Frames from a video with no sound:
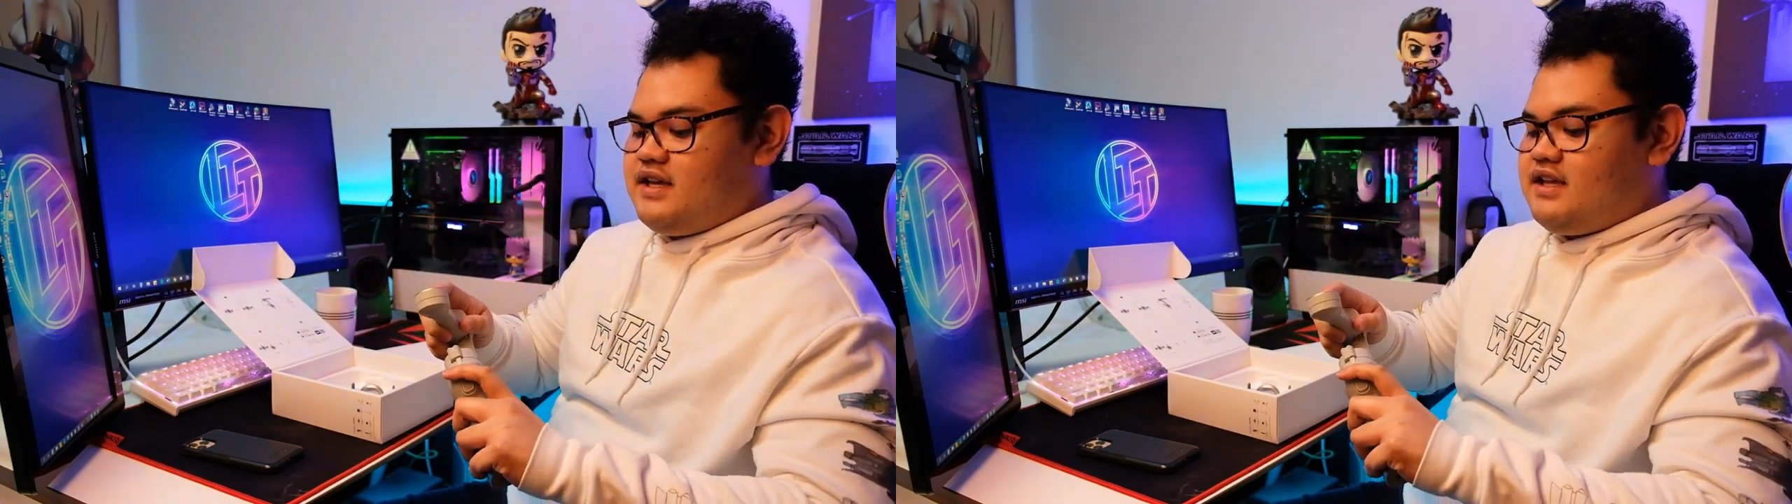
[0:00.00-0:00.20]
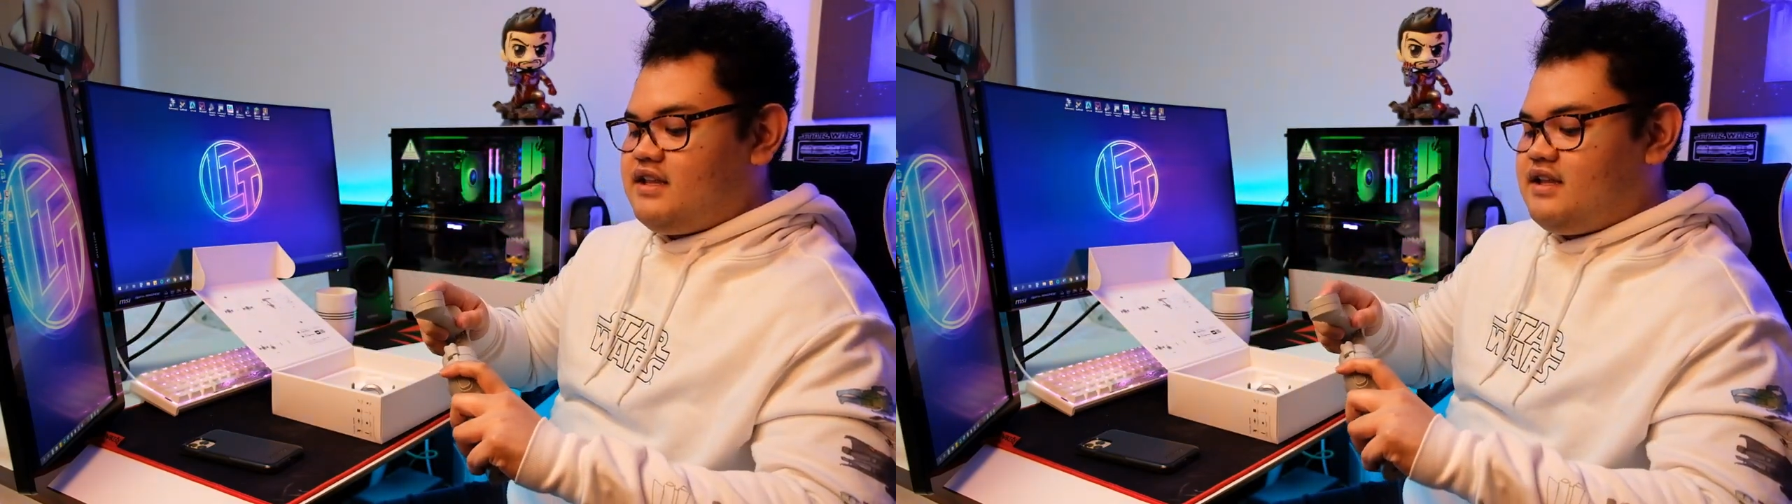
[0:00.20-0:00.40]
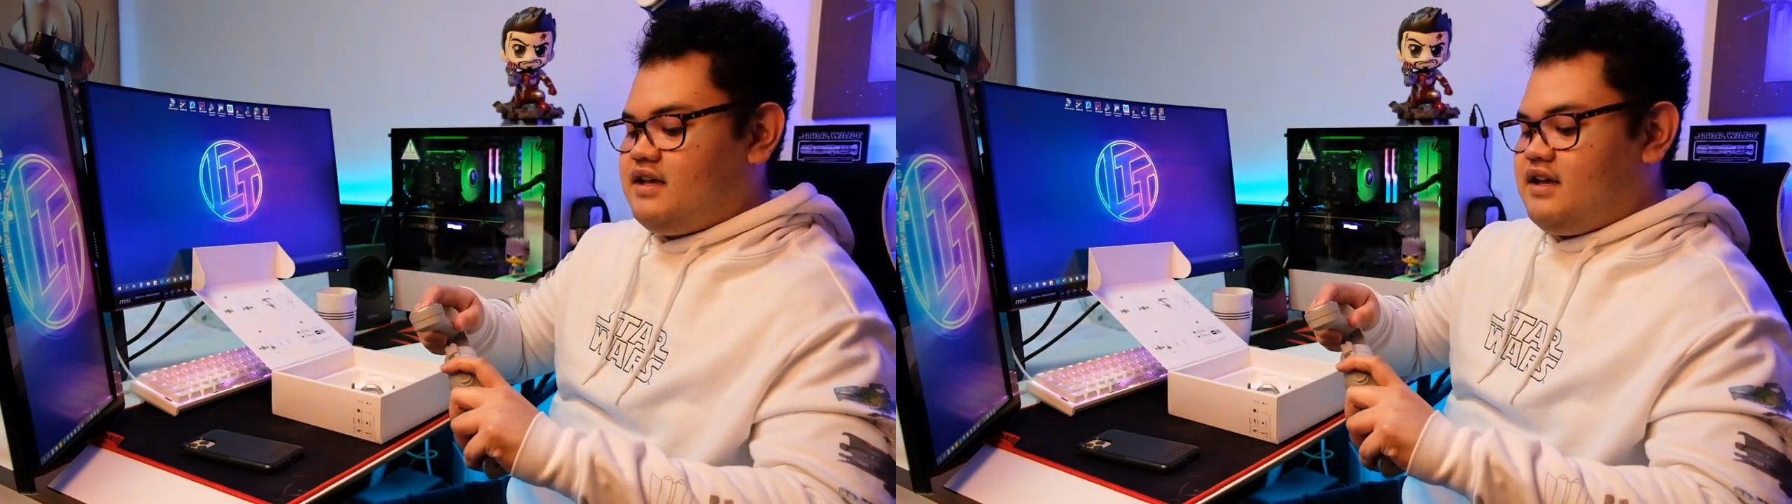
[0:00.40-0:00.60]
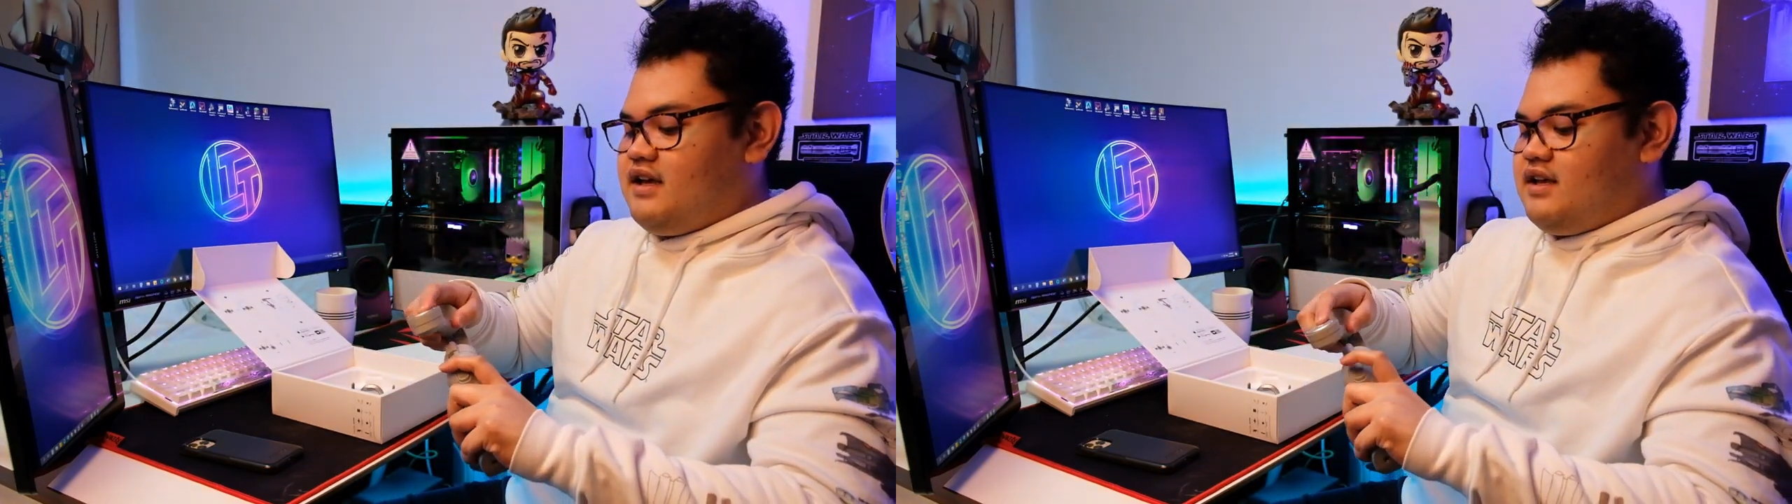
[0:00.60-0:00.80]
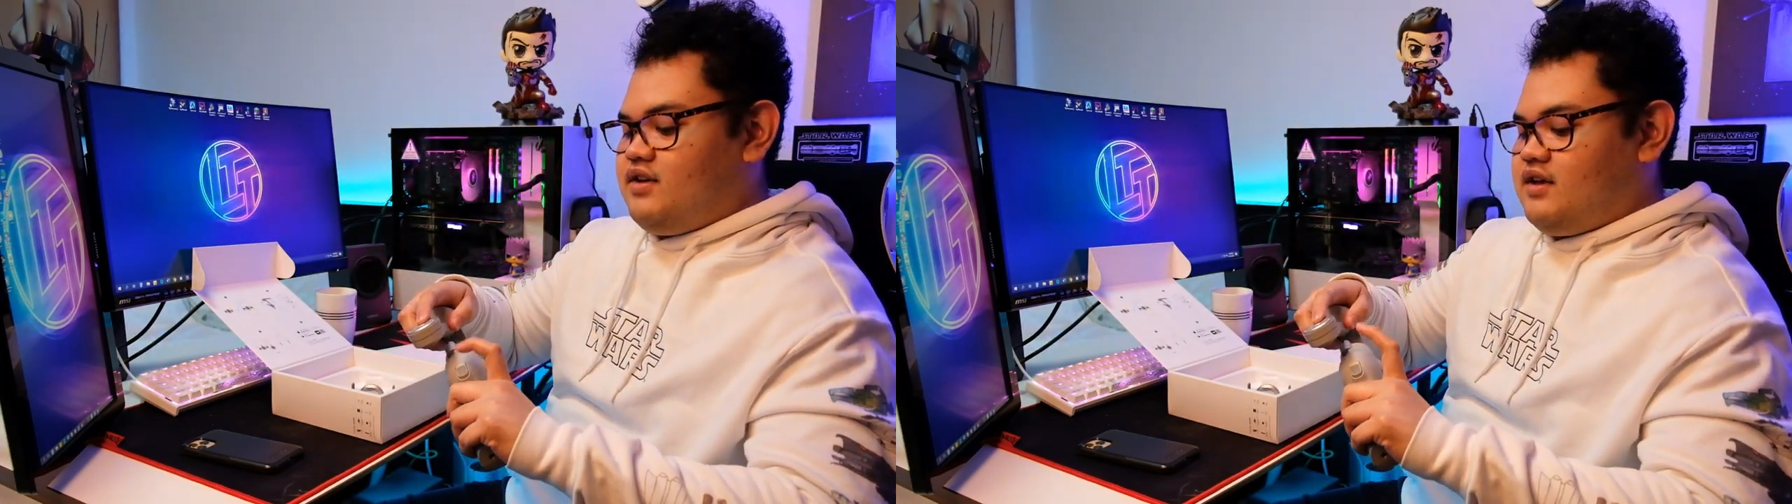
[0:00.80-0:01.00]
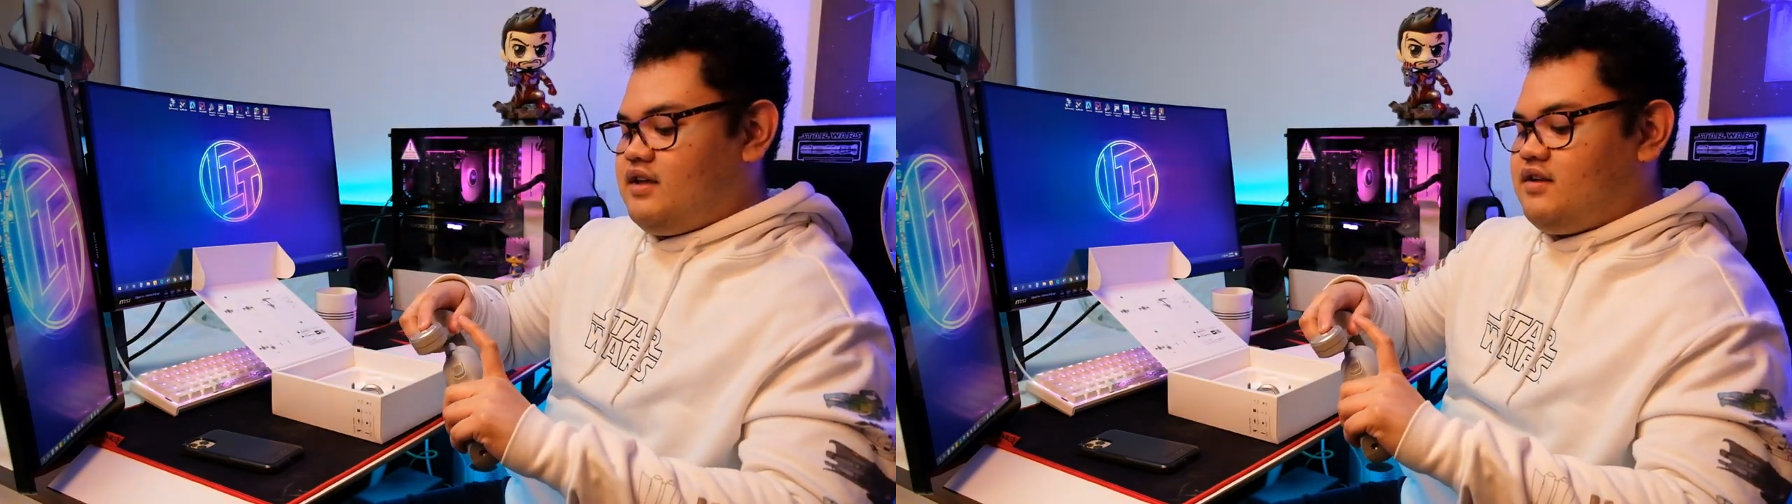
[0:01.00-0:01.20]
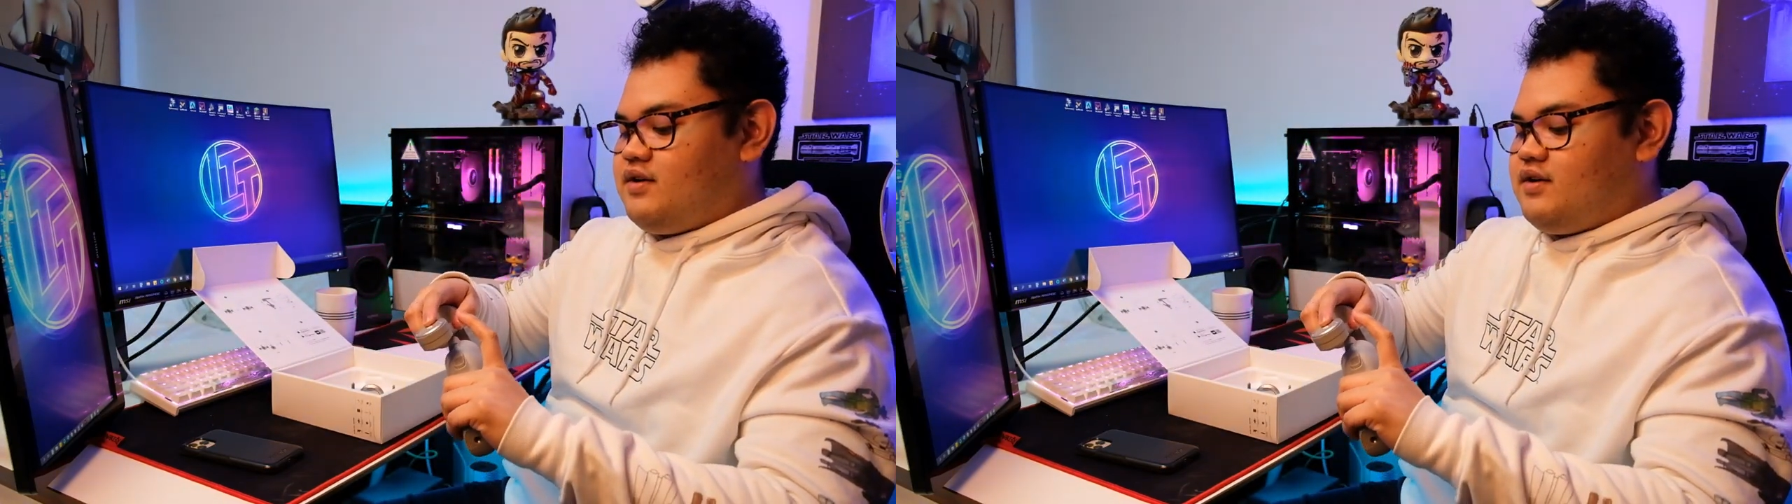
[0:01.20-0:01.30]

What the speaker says: it, you can,